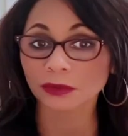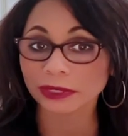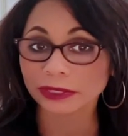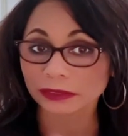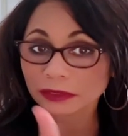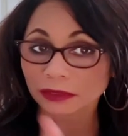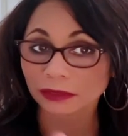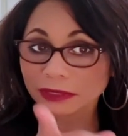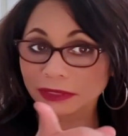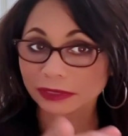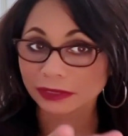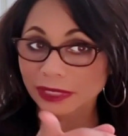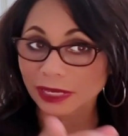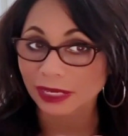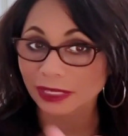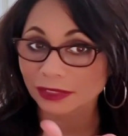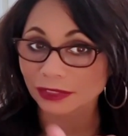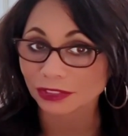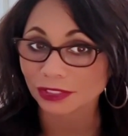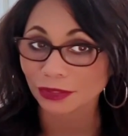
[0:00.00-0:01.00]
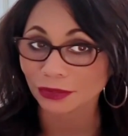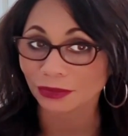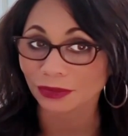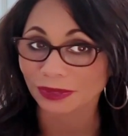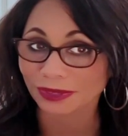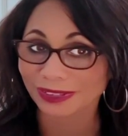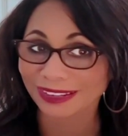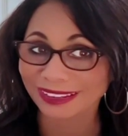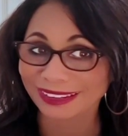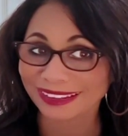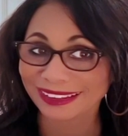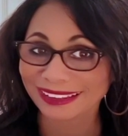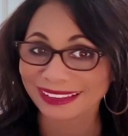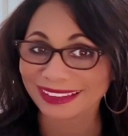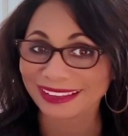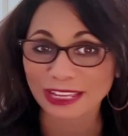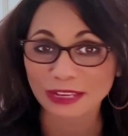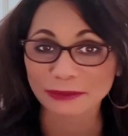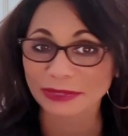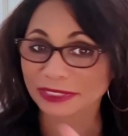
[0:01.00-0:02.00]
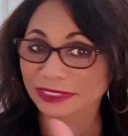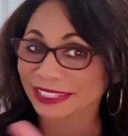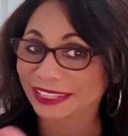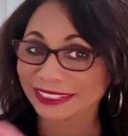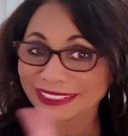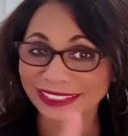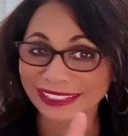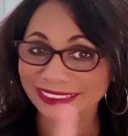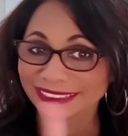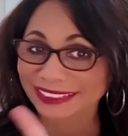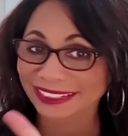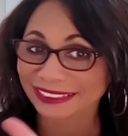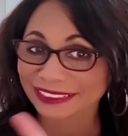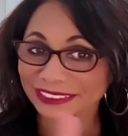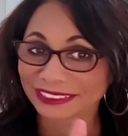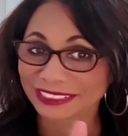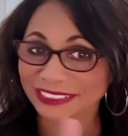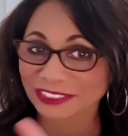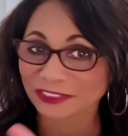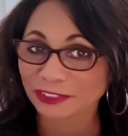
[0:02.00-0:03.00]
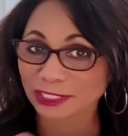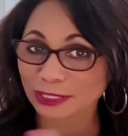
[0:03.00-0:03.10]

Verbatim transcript: quick to criticize you, uh-huh, but they can't handle any